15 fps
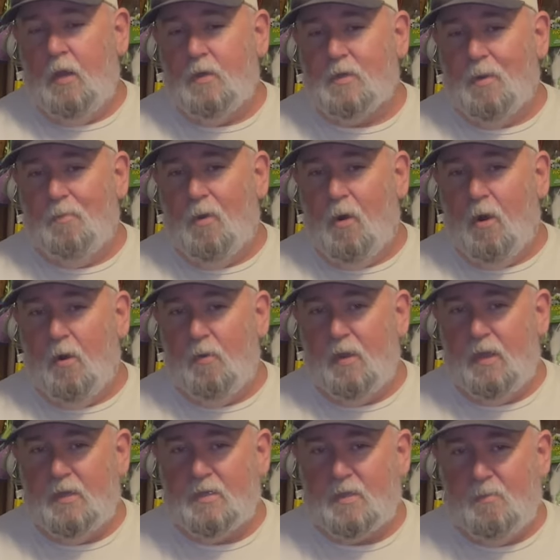Tomorrow
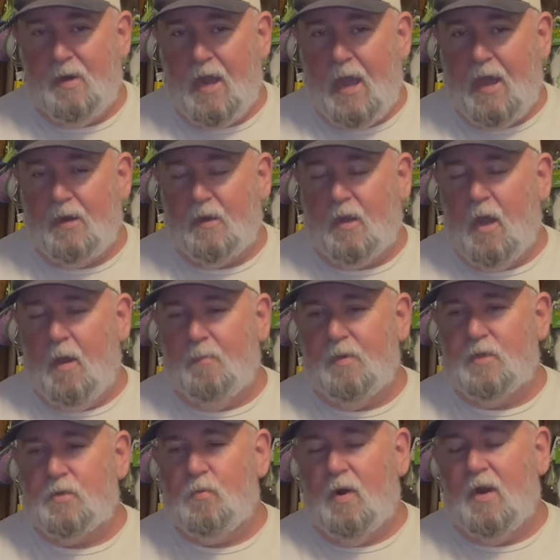is the Manhattan Cup. We
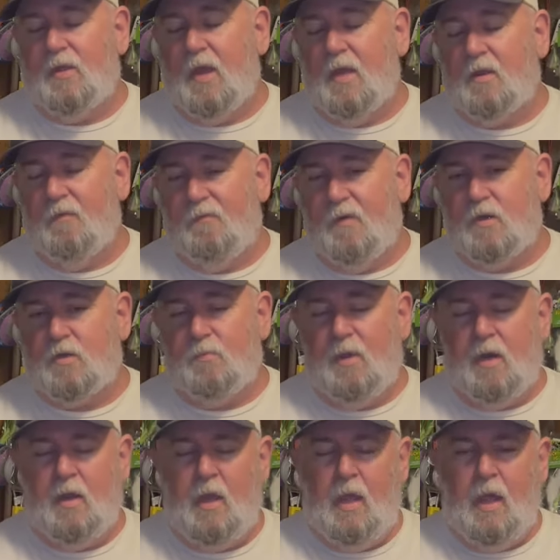just want to thank the
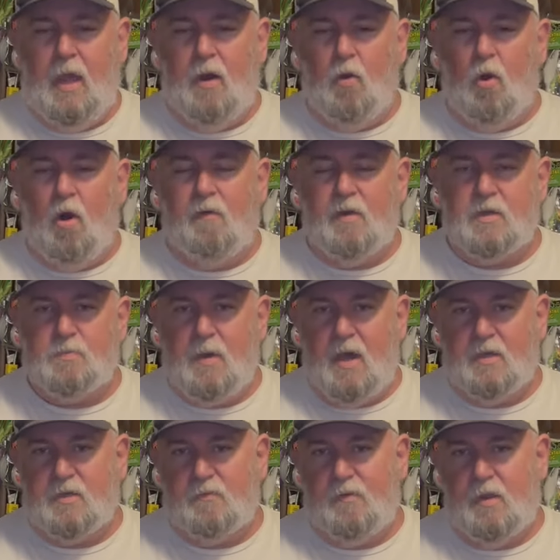fishermen and all our
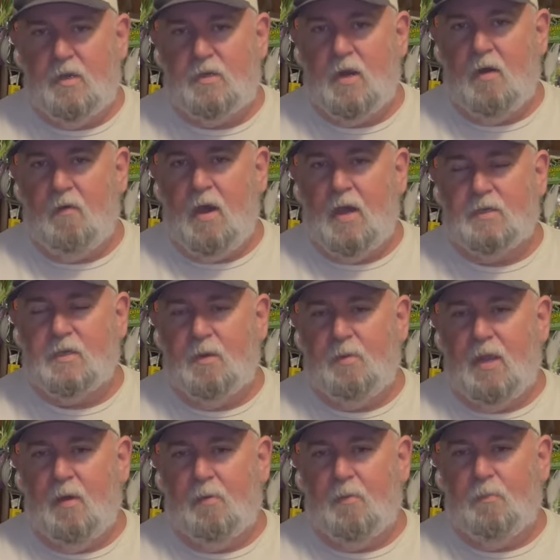sponsors for the generosity to
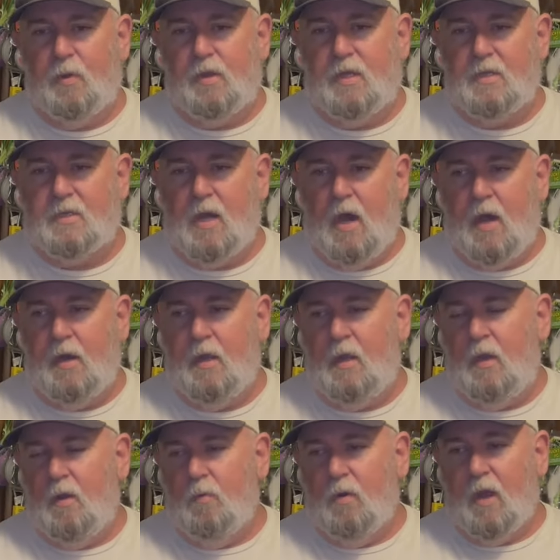be able to put this on.
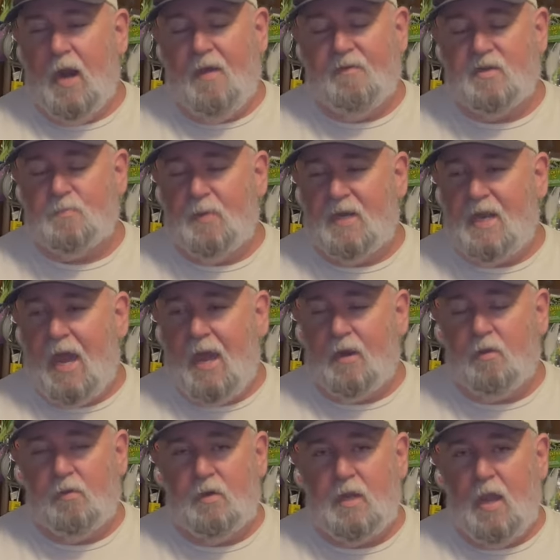We're going to have a
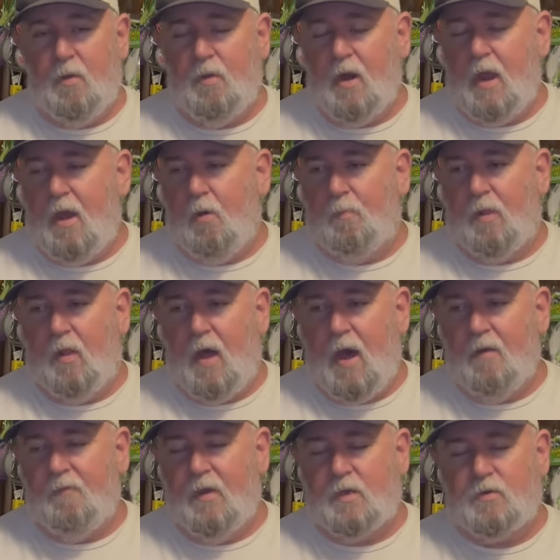spectacular day. We're going to help a
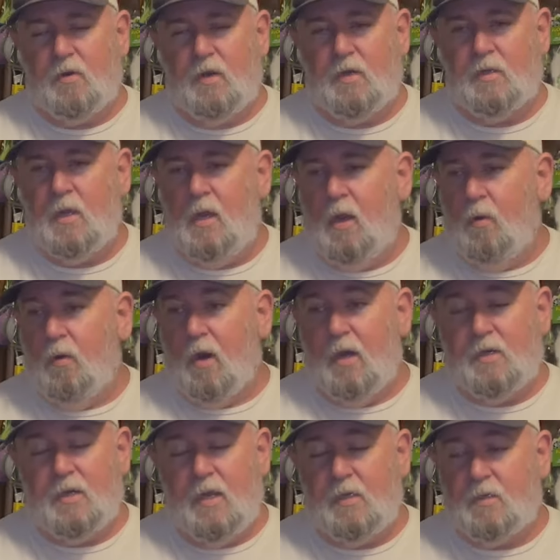lot of veterans. We're
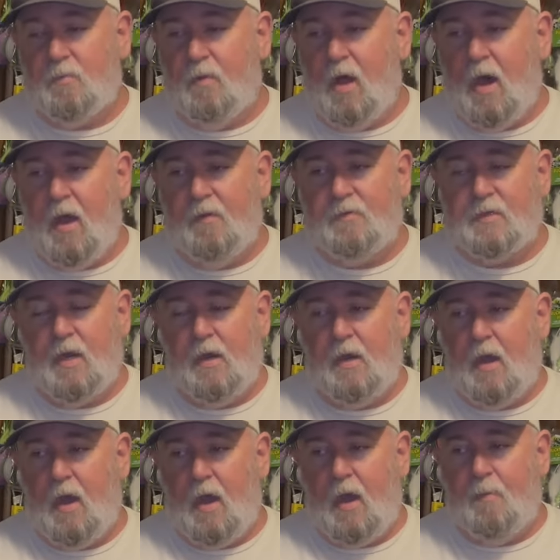going to change some lives, and
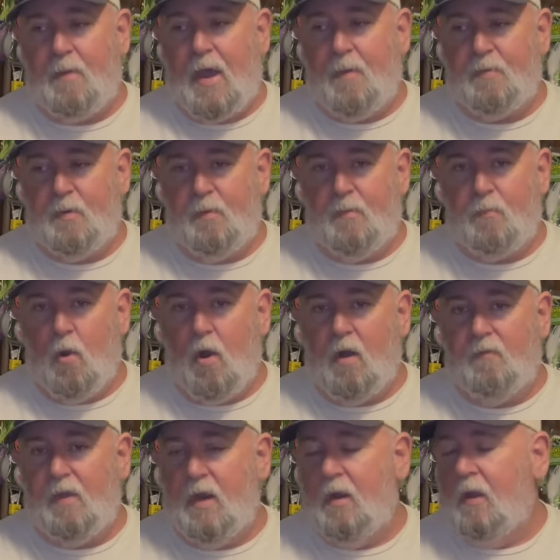I'm happy to be
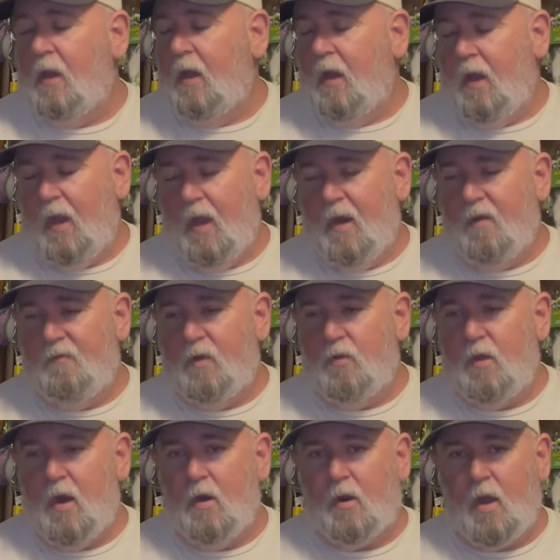part of it. Any of
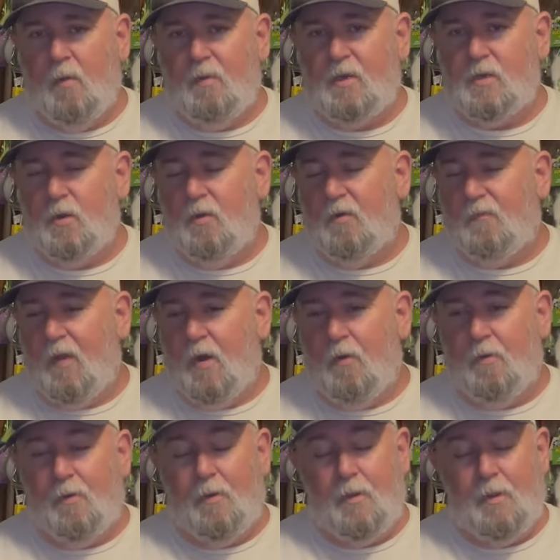you that are coming to it, if I
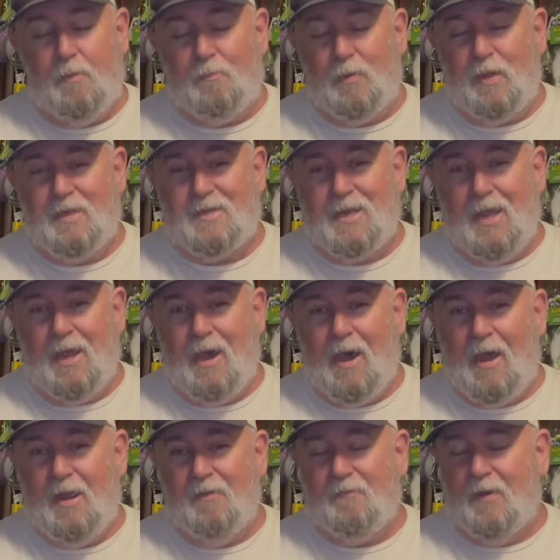don't know you, please say
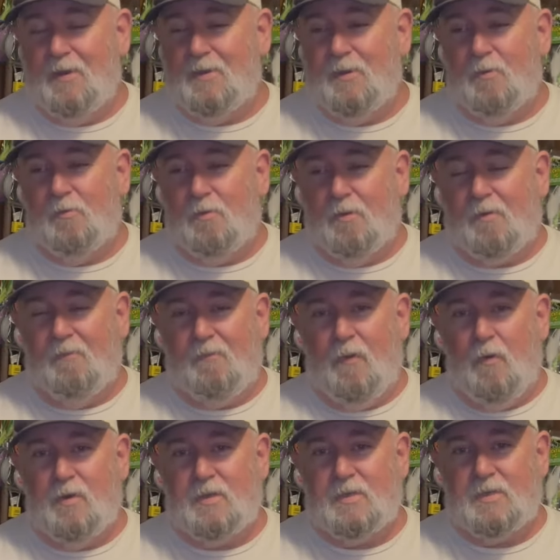hi. If I do, looking
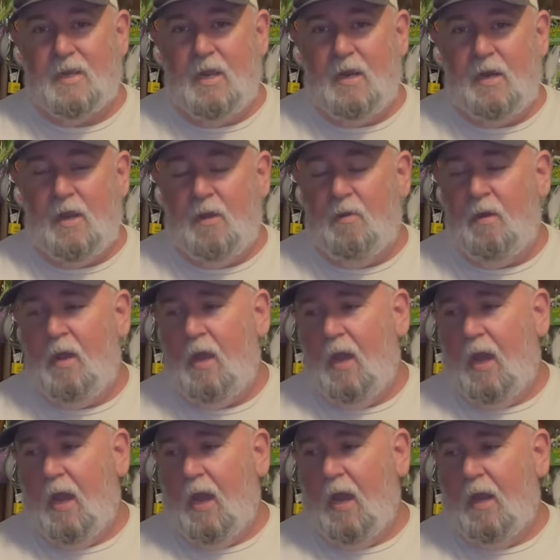forward to seeing you.
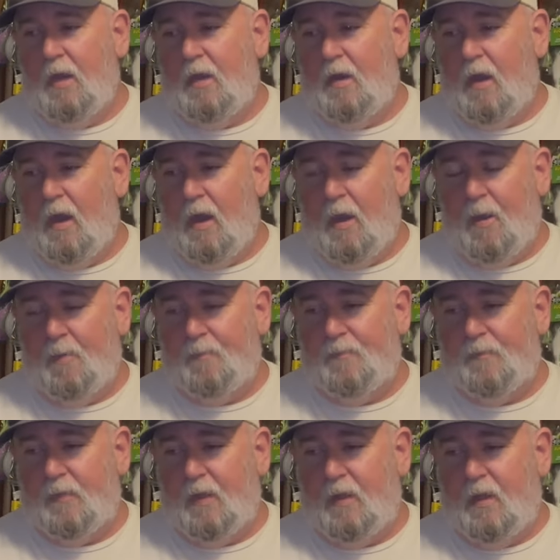And
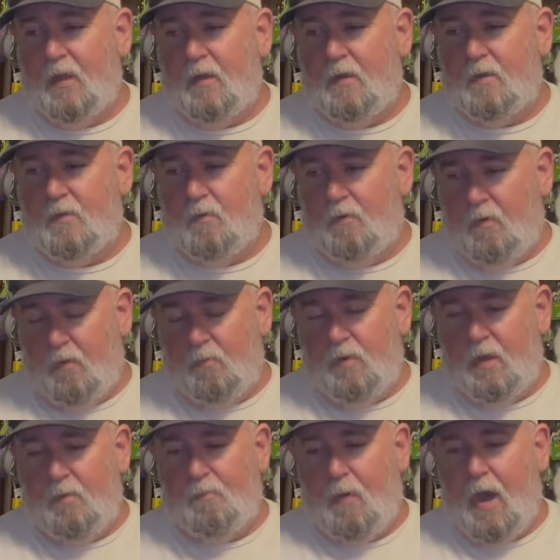the
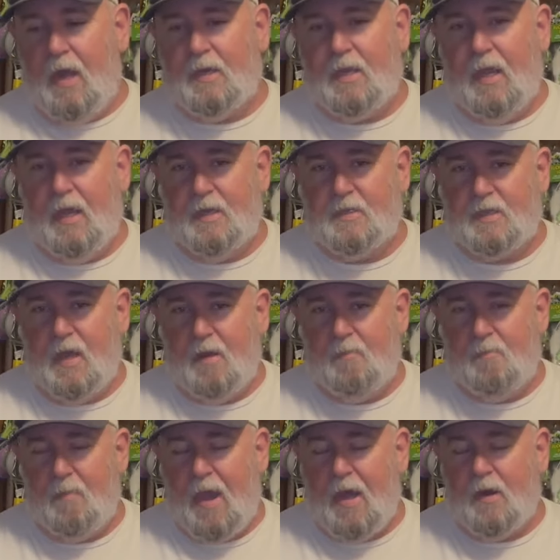podcast
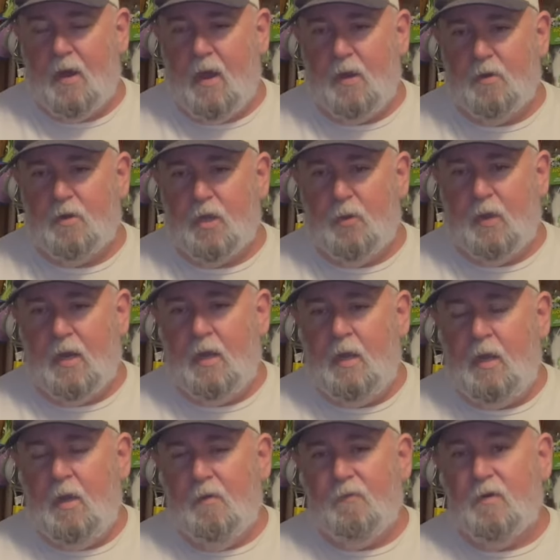that Matt and I are doing,
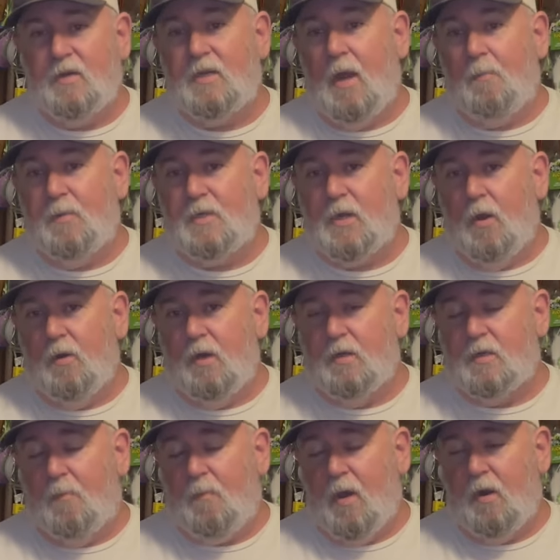first episode
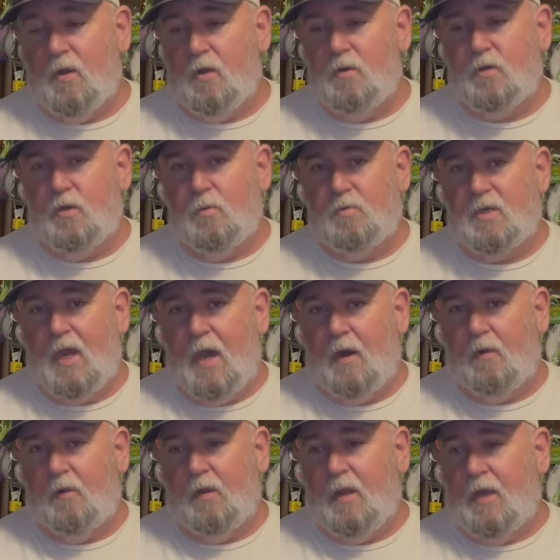is up on our YouTube
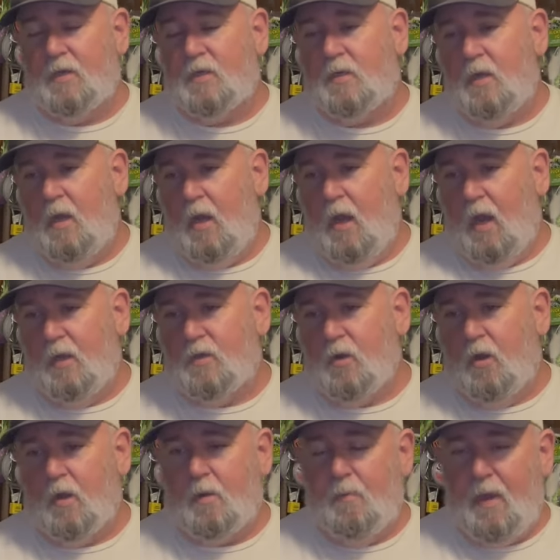channel, and that's, I
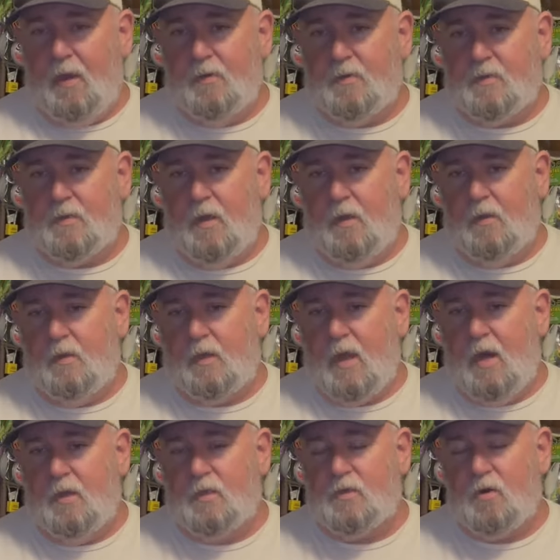talk about the
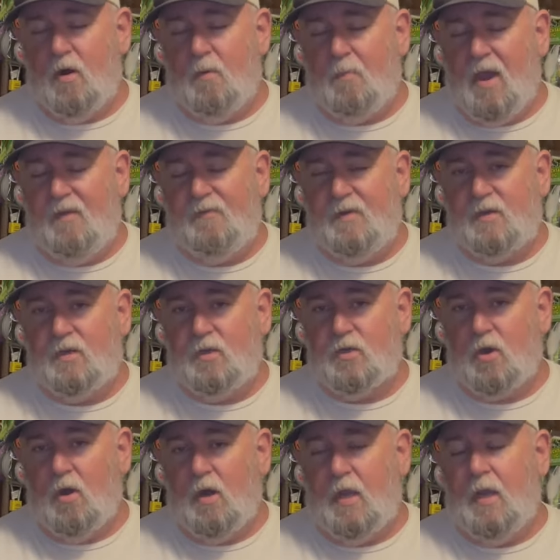kind of the start of my fishing
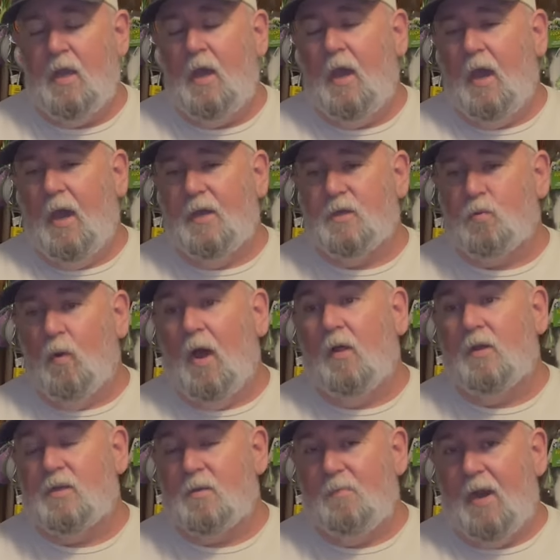journey as
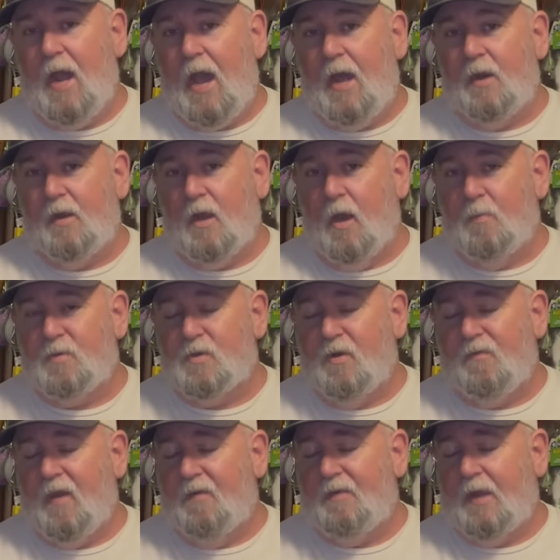well as the Manhattan Cup. So
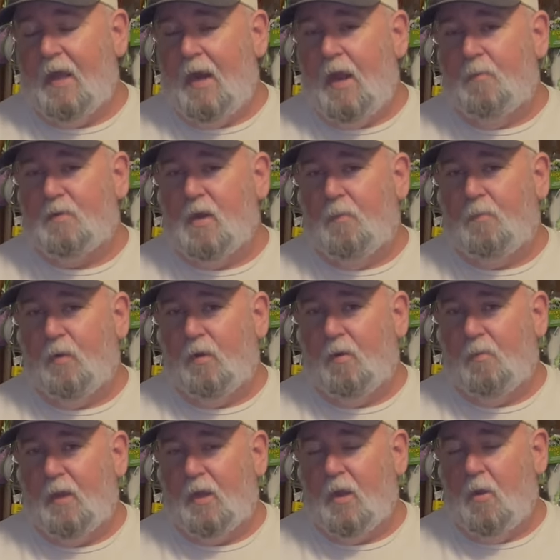if you have to get amped up a
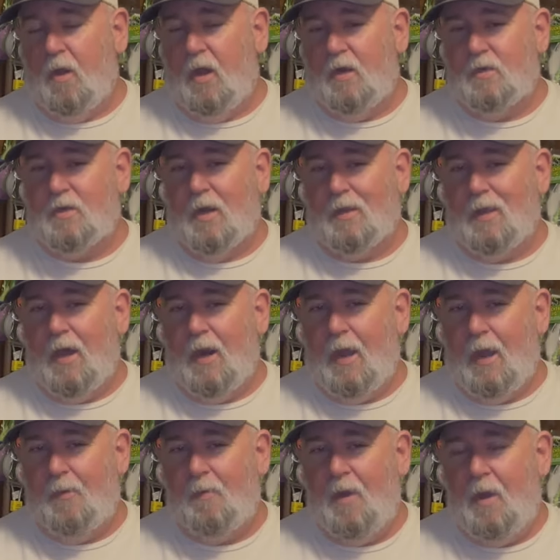little bit, go ahead and check that
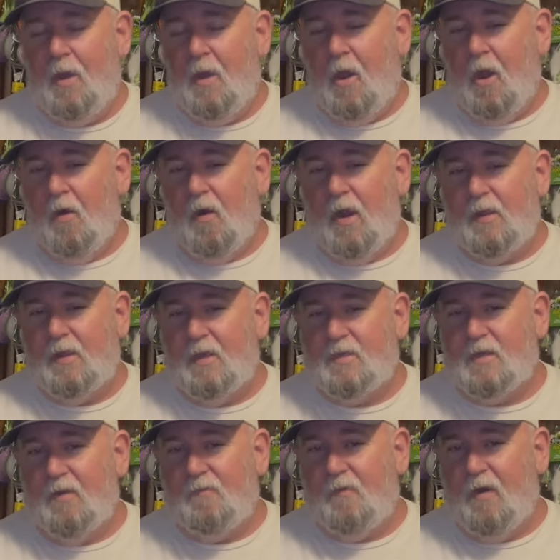out. All right,
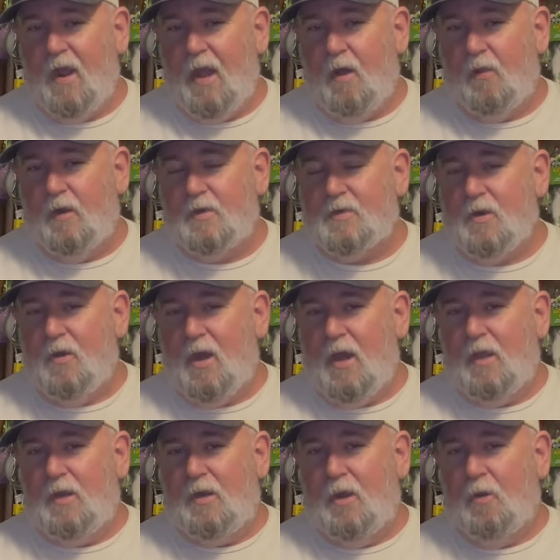that's it for now. Let us know
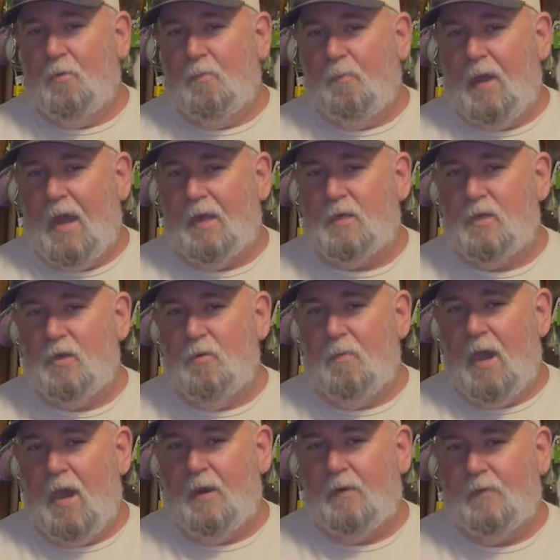how you do. Back to you,
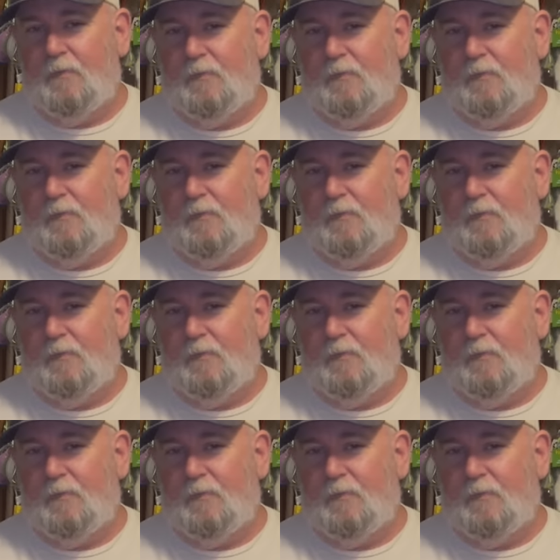Matt.